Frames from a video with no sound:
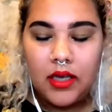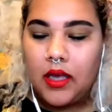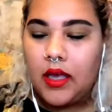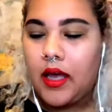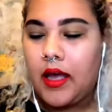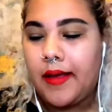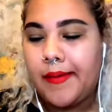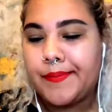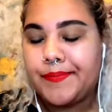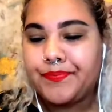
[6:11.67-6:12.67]

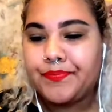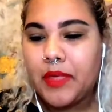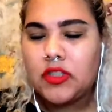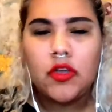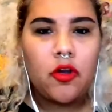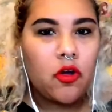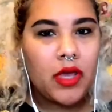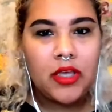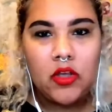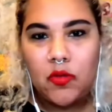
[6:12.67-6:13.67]
so your
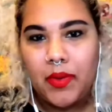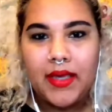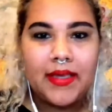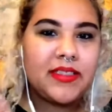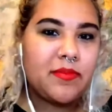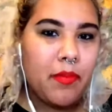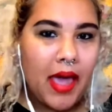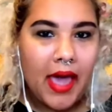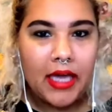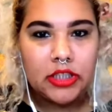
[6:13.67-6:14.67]
OkCupids,
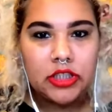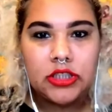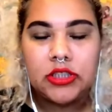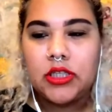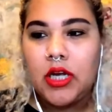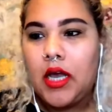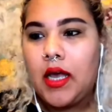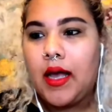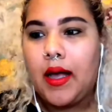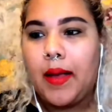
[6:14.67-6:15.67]
Match,
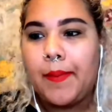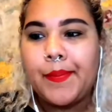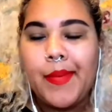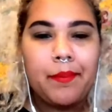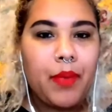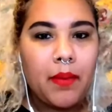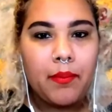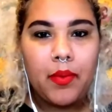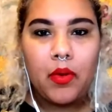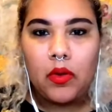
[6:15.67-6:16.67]

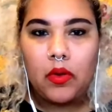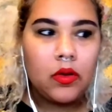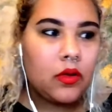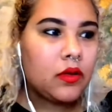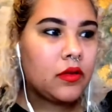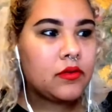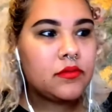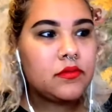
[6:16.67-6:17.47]
Bumble,